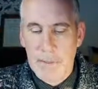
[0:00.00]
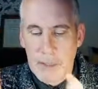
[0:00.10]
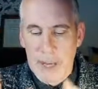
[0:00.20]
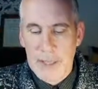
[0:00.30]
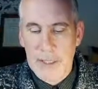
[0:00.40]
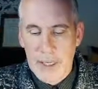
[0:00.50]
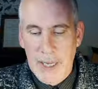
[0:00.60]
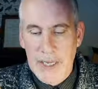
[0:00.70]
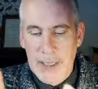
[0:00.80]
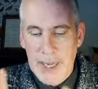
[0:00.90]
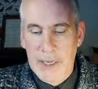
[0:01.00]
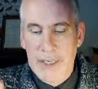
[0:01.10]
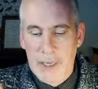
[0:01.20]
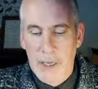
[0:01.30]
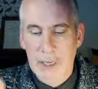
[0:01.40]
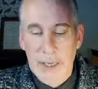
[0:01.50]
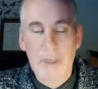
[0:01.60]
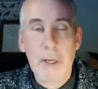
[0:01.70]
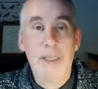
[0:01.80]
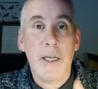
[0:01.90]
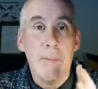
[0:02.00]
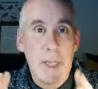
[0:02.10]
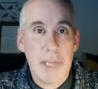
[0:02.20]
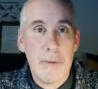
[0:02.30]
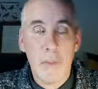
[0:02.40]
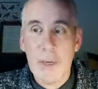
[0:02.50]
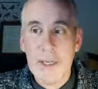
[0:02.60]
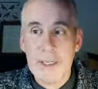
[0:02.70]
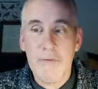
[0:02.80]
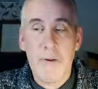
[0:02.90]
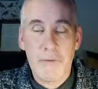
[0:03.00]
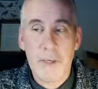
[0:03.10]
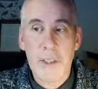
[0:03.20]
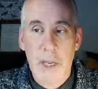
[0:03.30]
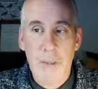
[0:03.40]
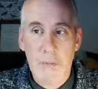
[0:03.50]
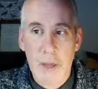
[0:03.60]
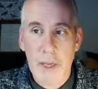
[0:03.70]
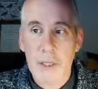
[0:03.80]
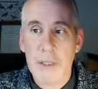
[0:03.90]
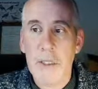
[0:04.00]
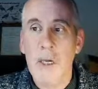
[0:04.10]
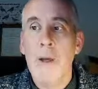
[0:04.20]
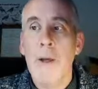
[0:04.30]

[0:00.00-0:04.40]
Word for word: place and get it get it done and get it planted up and keep it weeded for the first couple of years.